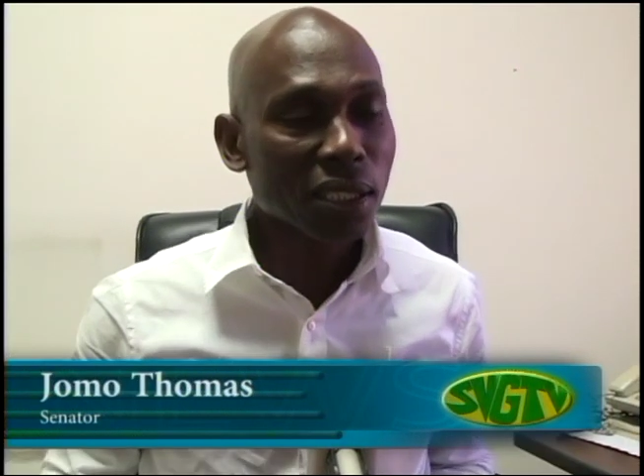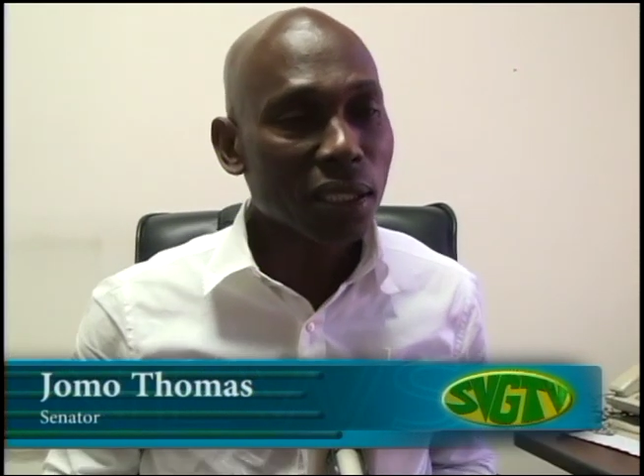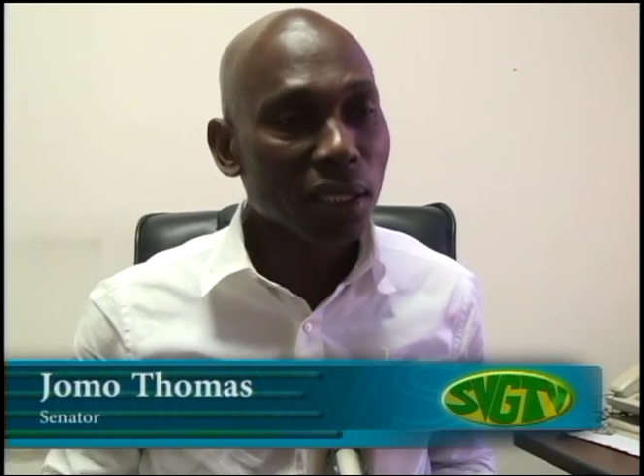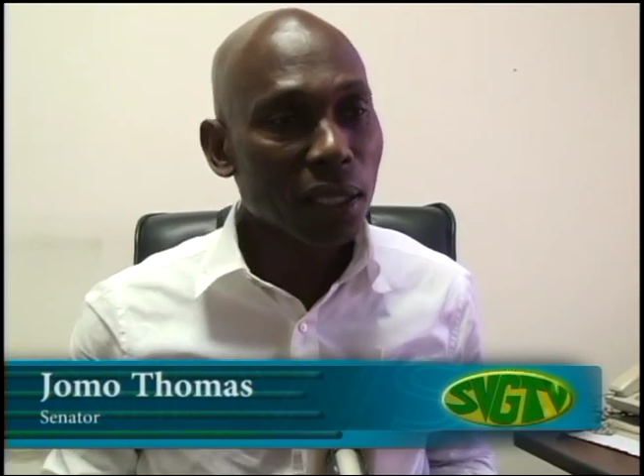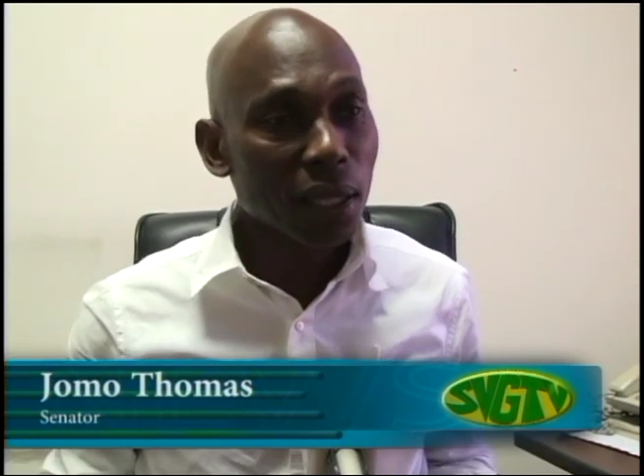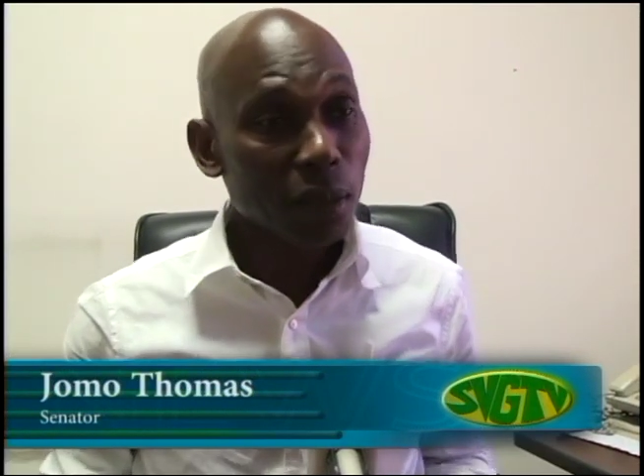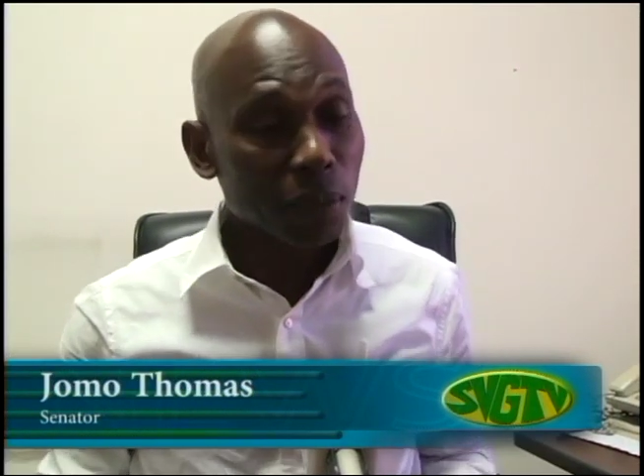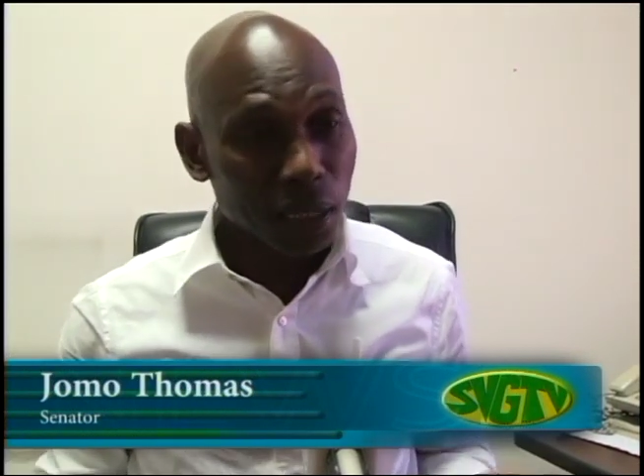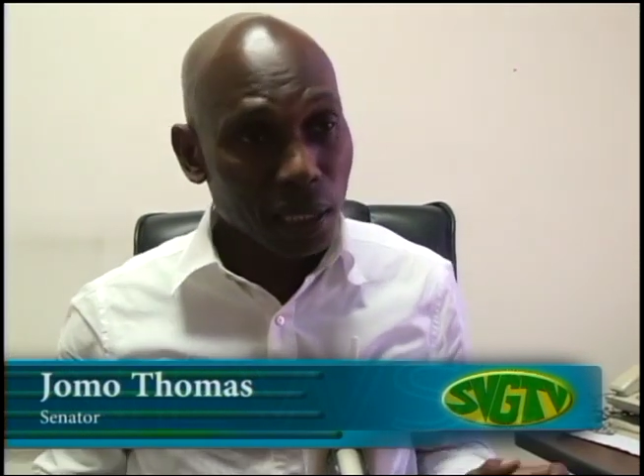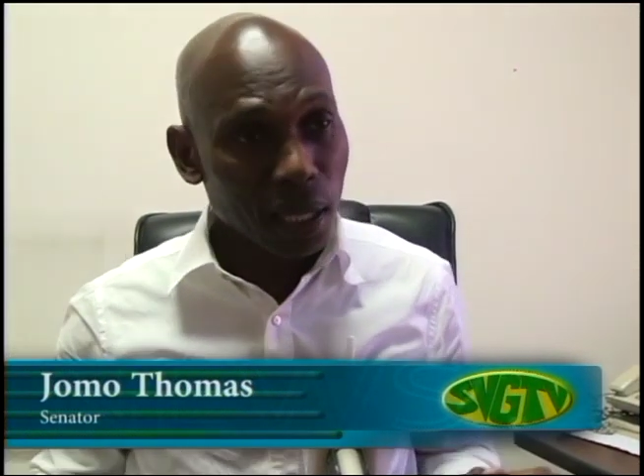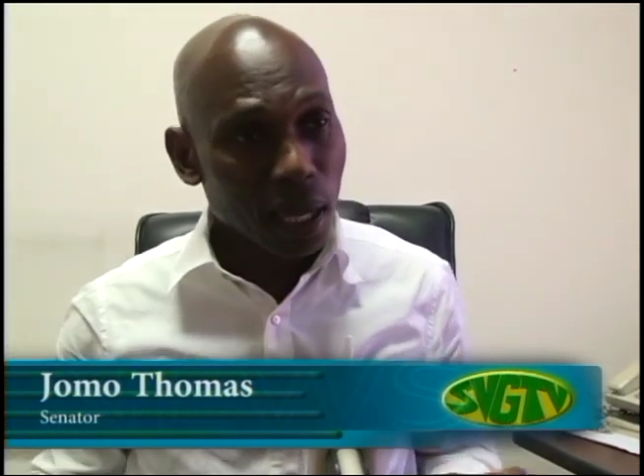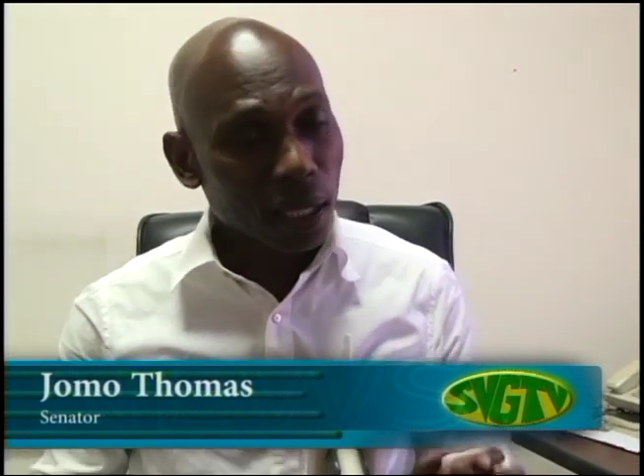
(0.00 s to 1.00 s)

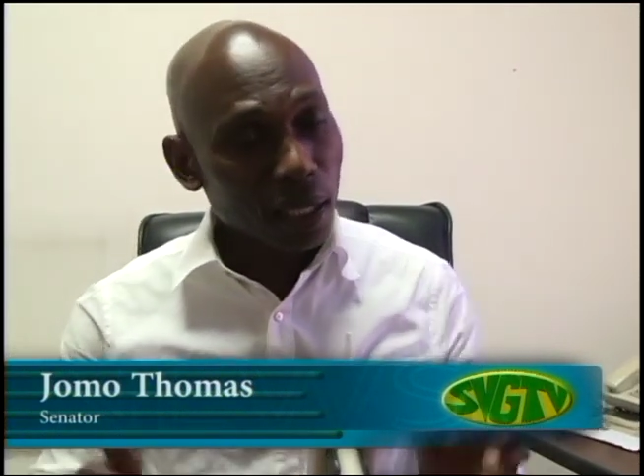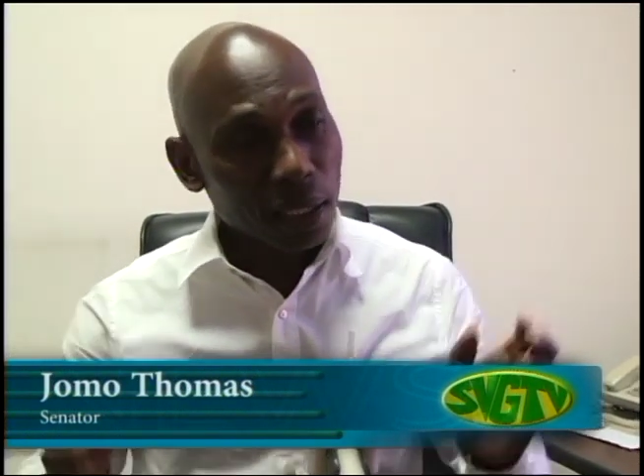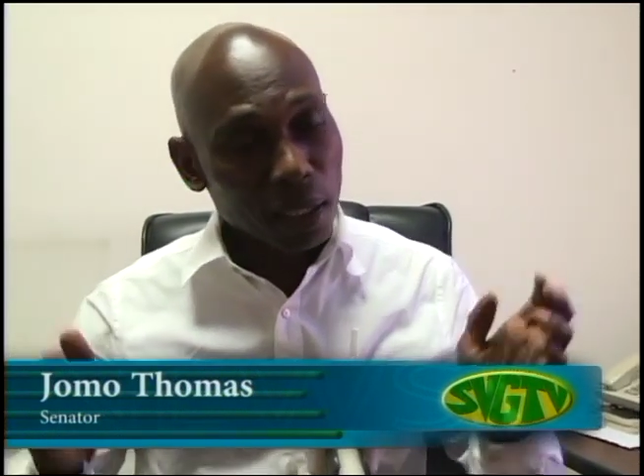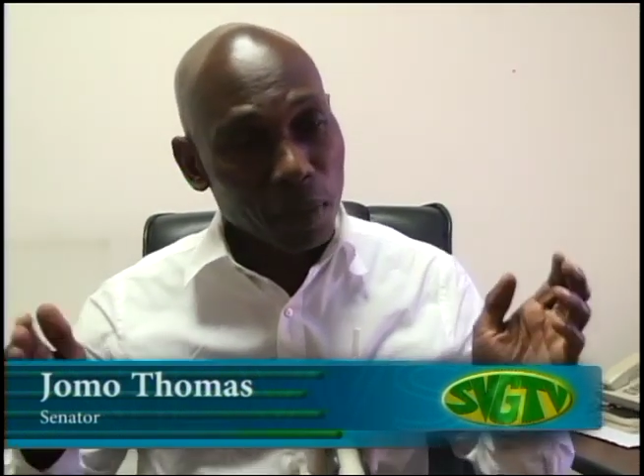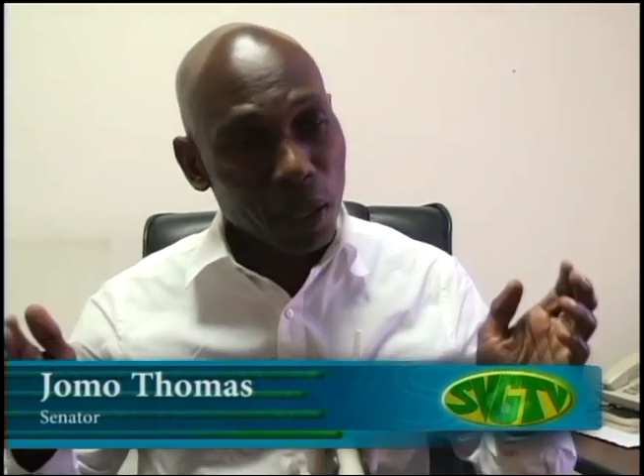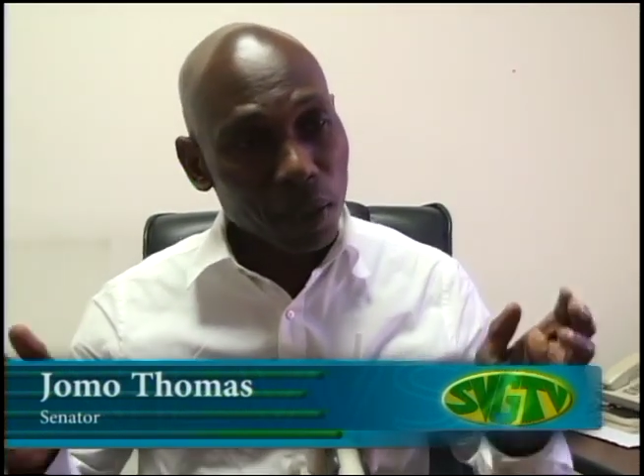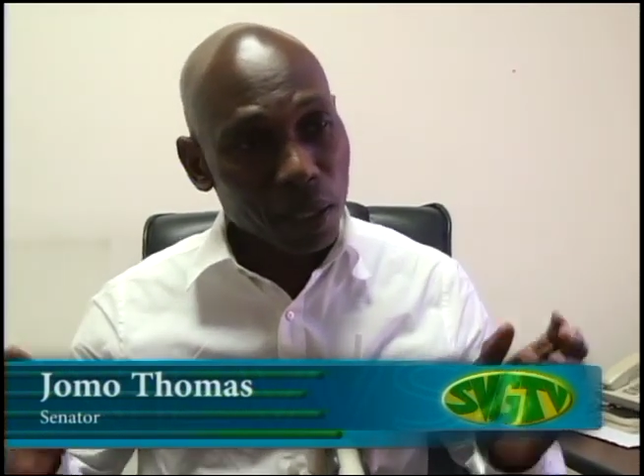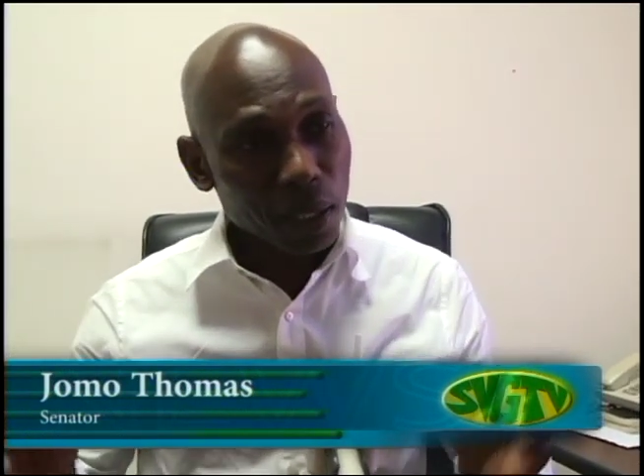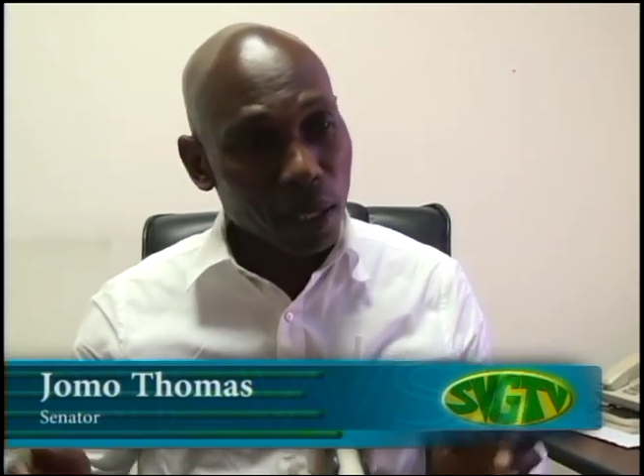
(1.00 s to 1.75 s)
CELAC, Latin American,